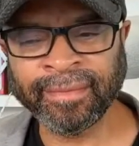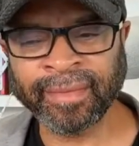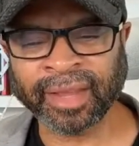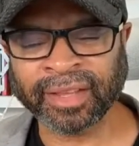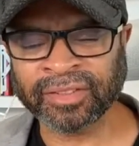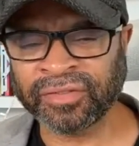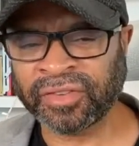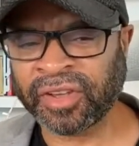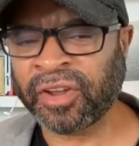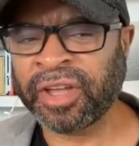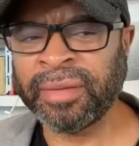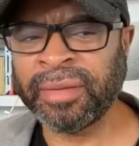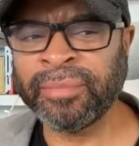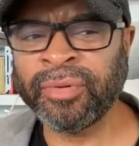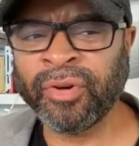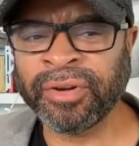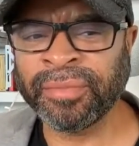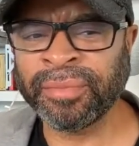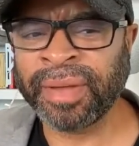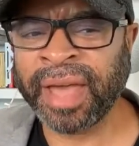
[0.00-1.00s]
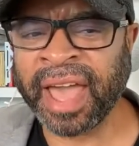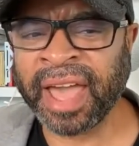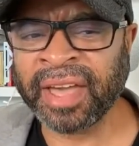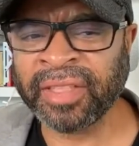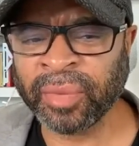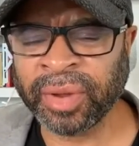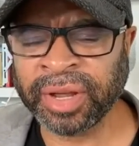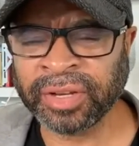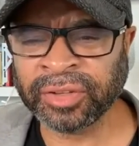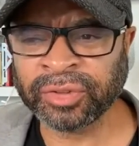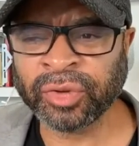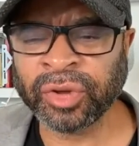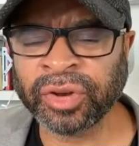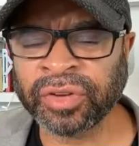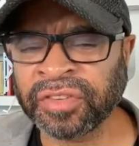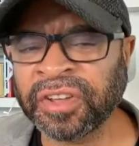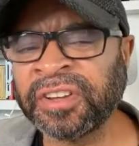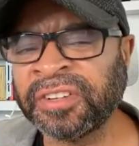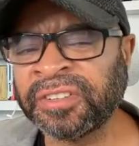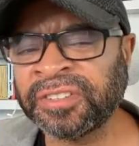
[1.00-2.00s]
It's a very important pathway to sort
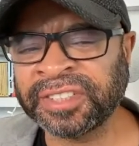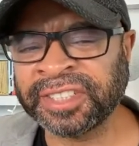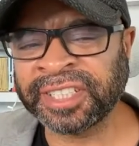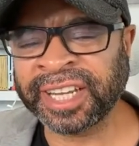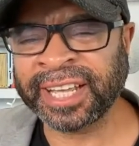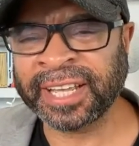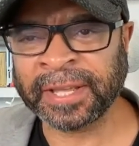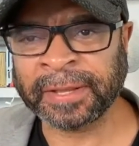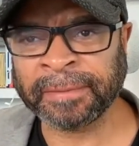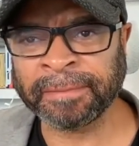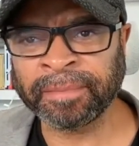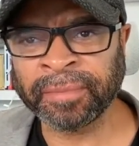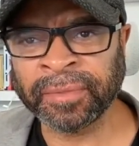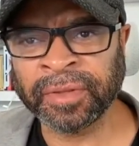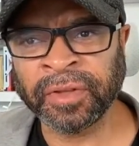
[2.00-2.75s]
of understand,